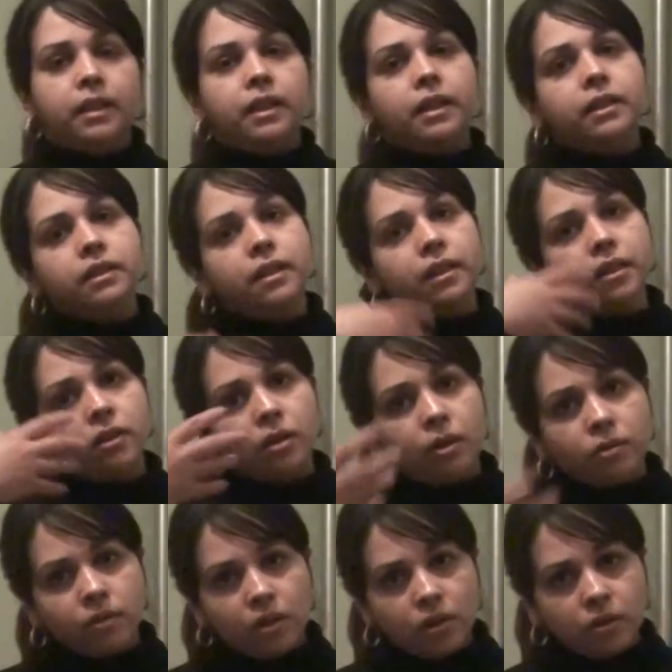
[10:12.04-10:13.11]
and then
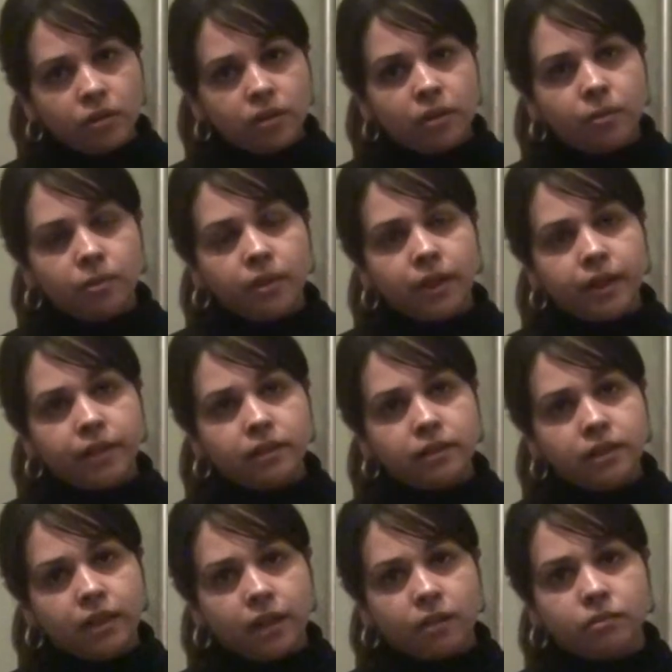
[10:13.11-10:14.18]
go all the way
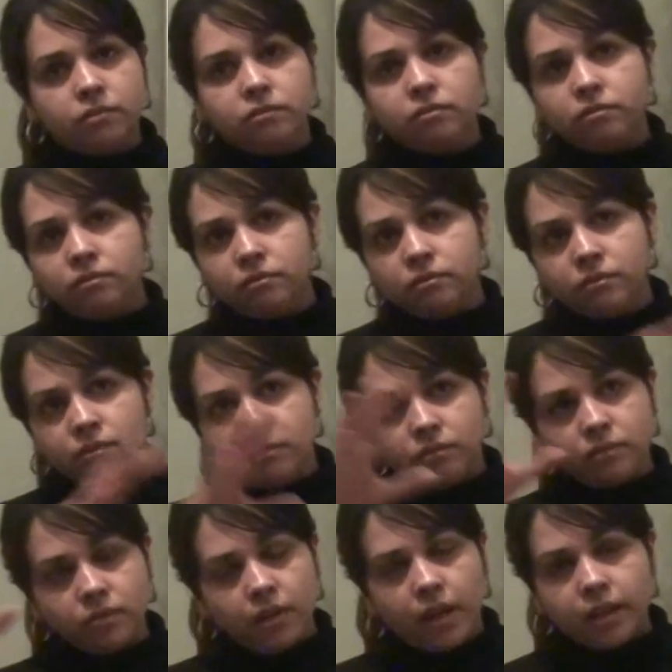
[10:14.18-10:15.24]
down
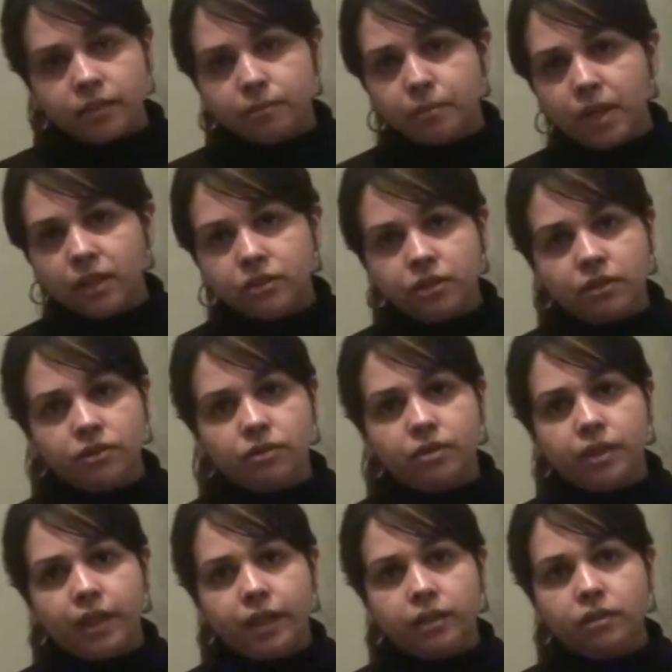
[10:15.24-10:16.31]
as much as you
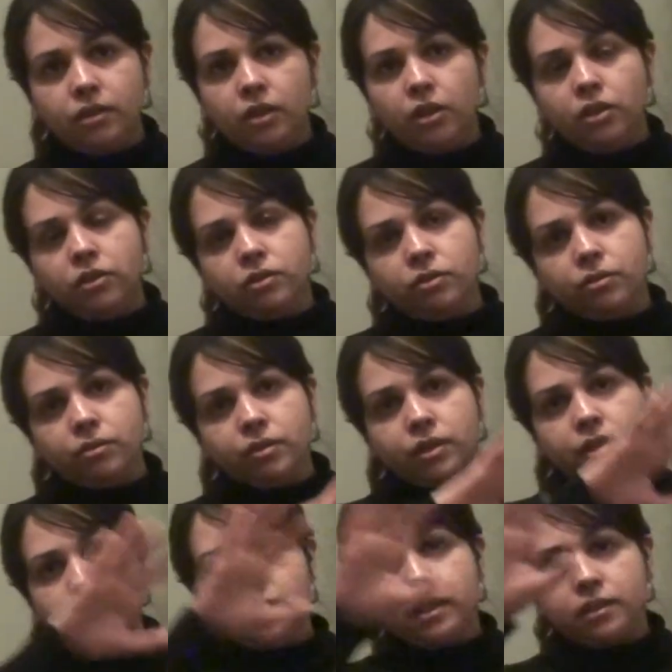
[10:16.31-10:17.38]
can
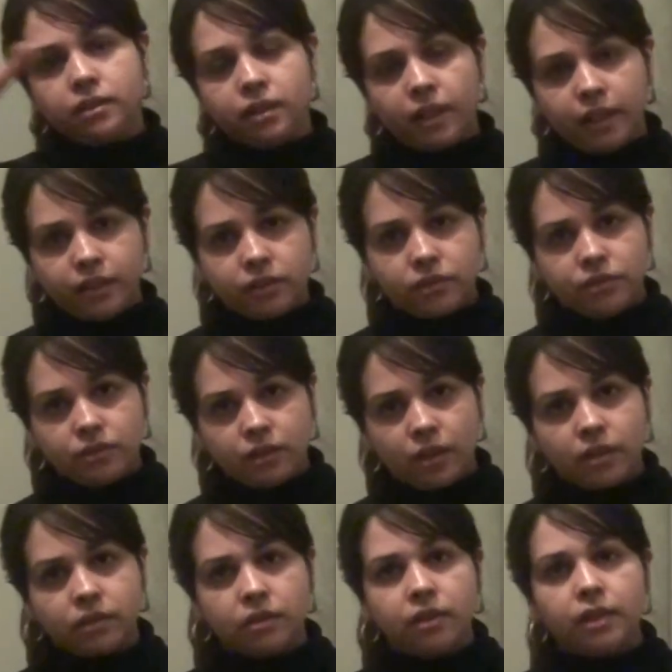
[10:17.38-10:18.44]
during the entire
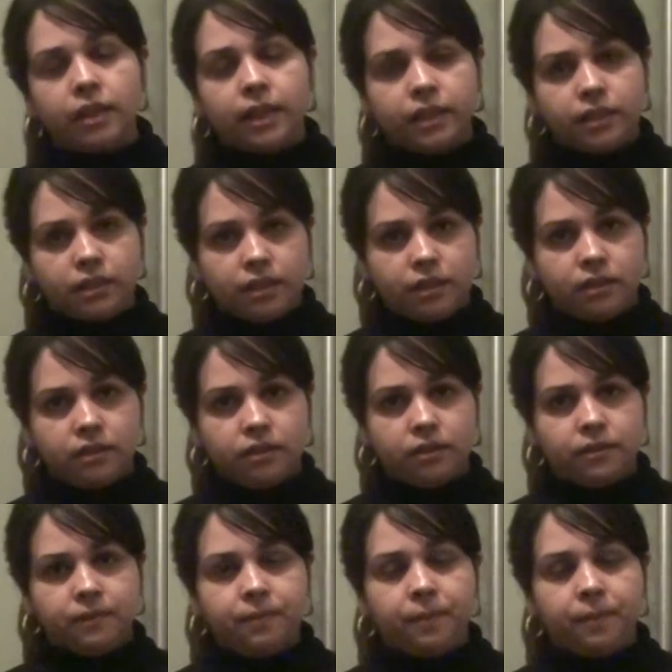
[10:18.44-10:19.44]
song like this.